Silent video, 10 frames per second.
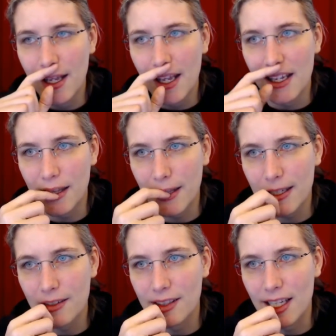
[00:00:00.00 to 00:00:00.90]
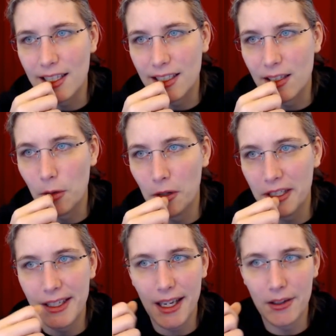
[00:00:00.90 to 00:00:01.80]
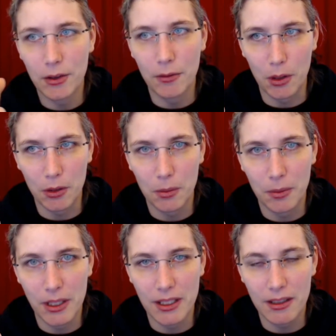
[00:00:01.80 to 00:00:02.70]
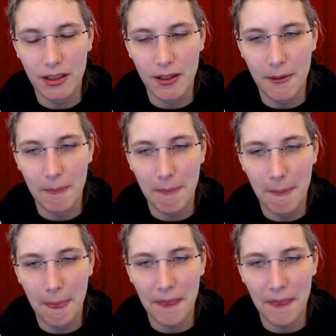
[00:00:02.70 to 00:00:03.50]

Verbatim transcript: and the thing is that in the early days of octoprint um,